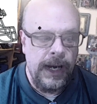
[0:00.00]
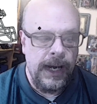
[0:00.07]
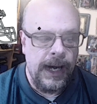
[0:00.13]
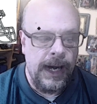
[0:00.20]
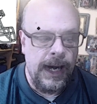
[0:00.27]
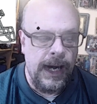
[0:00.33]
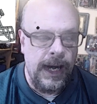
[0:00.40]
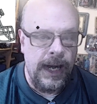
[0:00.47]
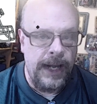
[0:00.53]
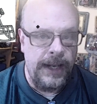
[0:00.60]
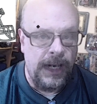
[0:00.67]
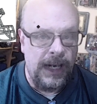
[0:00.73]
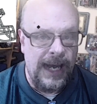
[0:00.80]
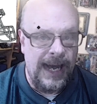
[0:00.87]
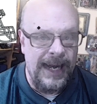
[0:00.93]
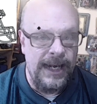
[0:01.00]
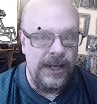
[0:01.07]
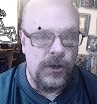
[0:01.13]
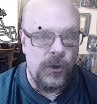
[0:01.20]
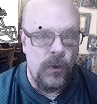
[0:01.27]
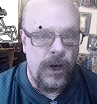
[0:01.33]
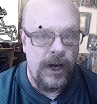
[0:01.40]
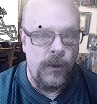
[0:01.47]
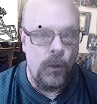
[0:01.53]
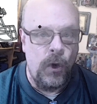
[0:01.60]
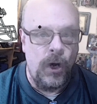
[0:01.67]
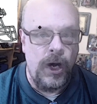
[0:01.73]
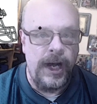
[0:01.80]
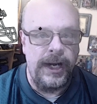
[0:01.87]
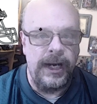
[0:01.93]
the Lions are
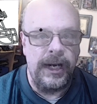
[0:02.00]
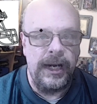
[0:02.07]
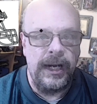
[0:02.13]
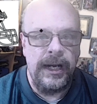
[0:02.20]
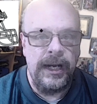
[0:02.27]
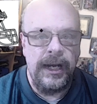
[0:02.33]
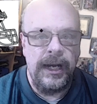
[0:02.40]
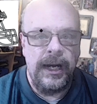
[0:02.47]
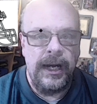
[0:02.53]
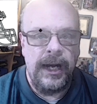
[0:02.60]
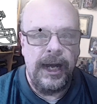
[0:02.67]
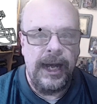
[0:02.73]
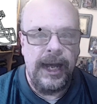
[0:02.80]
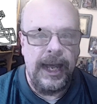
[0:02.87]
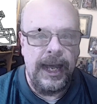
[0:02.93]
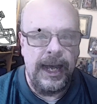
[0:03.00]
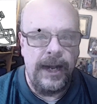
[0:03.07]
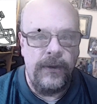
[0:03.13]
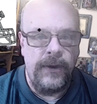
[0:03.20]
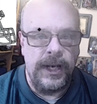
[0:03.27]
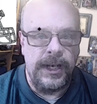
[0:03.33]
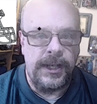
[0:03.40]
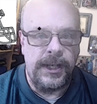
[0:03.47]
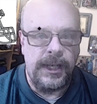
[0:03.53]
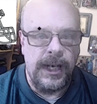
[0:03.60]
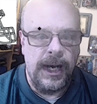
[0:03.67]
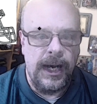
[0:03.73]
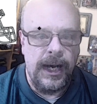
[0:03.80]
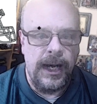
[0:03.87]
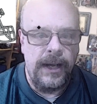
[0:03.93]
1-1. And this
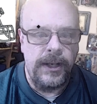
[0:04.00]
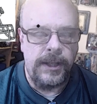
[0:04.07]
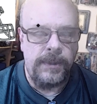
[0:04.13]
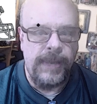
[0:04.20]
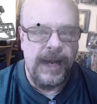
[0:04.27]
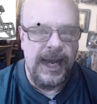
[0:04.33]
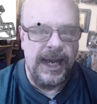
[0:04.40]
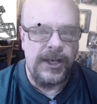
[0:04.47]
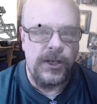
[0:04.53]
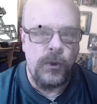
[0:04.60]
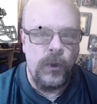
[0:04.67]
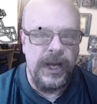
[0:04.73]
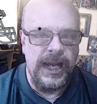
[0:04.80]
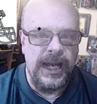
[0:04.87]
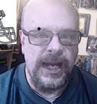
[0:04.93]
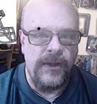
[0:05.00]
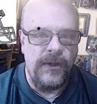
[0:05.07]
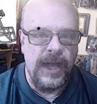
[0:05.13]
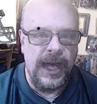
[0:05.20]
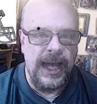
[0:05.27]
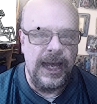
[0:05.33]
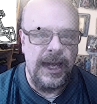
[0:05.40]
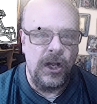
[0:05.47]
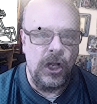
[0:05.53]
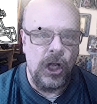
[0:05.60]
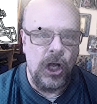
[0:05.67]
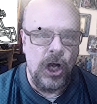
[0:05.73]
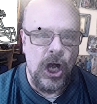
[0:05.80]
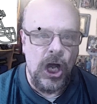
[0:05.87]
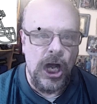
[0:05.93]
past week they
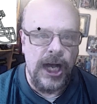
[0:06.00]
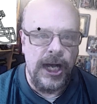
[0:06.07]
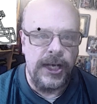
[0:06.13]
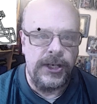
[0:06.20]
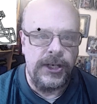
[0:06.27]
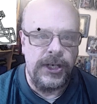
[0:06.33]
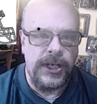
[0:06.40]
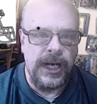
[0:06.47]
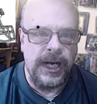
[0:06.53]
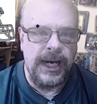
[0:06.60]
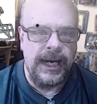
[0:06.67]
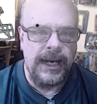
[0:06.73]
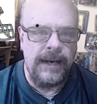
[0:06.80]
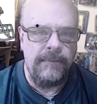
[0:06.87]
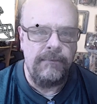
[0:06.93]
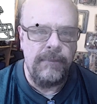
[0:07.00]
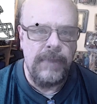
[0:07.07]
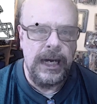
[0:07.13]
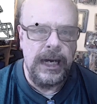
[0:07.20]
lost, I'm